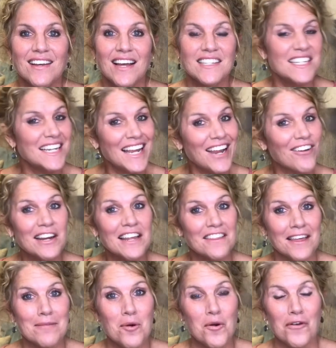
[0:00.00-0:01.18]
I didn't hear
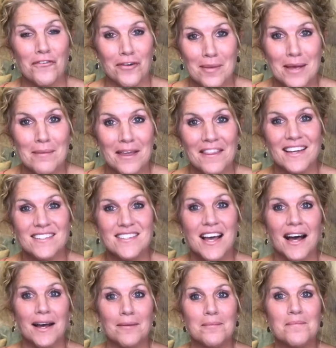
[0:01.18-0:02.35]
anything more from him at that
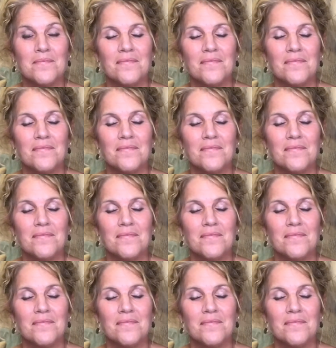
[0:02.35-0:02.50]
time.